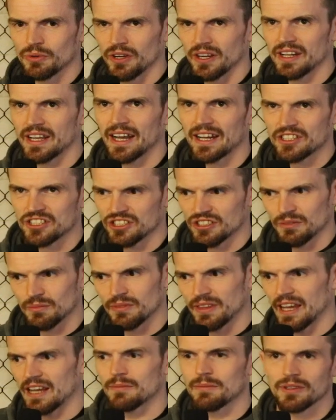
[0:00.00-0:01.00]
to catch
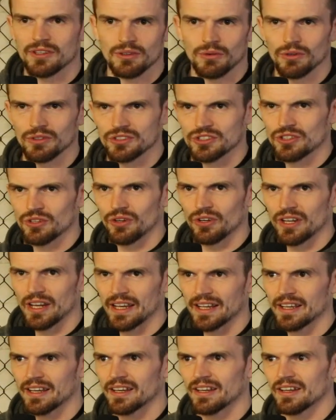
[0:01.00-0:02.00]
them, they'd be the ones
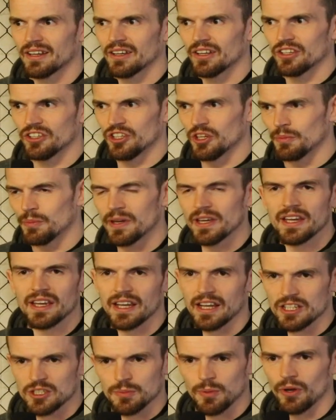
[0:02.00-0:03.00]
you're being
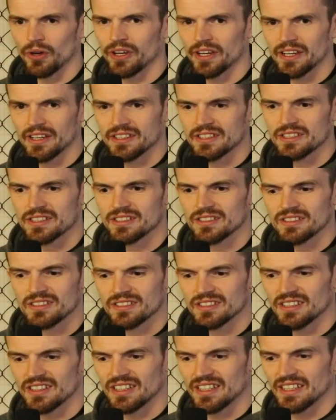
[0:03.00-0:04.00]
exploited.
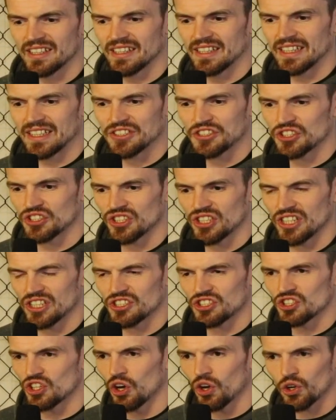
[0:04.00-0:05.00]

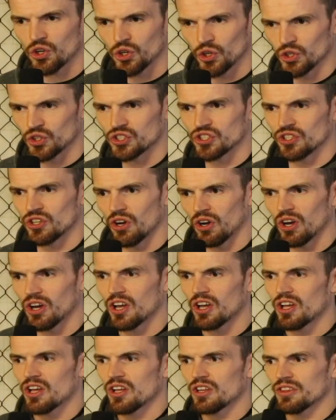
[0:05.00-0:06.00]
It's not good.
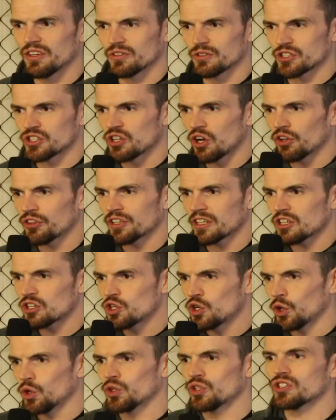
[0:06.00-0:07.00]
There is nothing
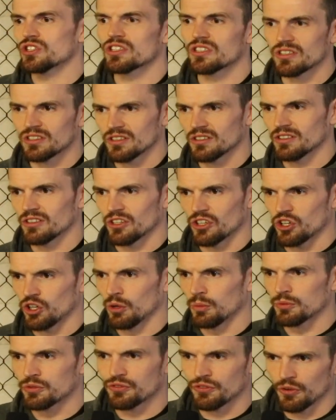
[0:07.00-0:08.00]
good that
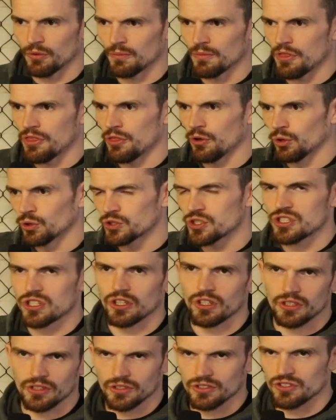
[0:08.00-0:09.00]
comes from those
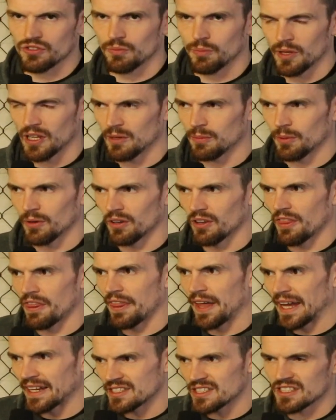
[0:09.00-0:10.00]
circles of people and
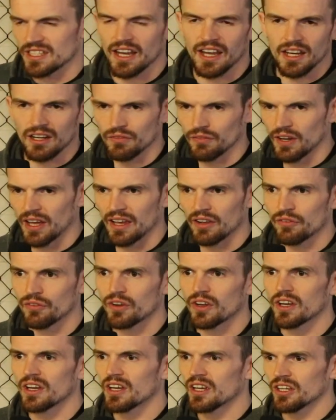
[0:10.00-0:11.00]
that style of life.
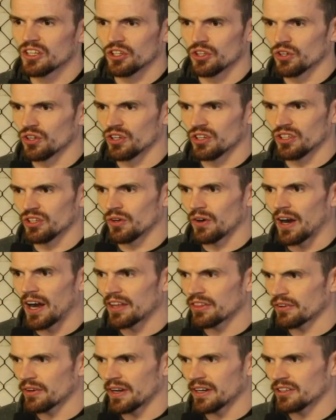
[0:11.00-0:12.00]
You
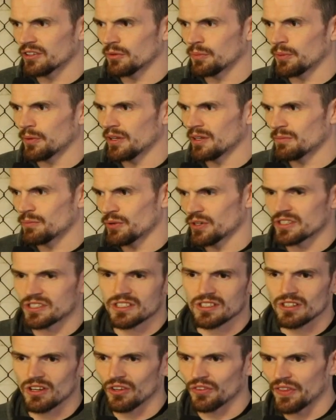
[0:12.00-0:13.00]
either end up in
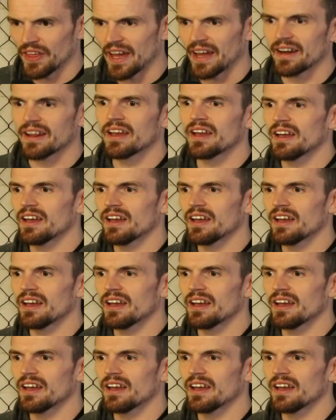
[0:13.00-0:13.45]
prison or dead.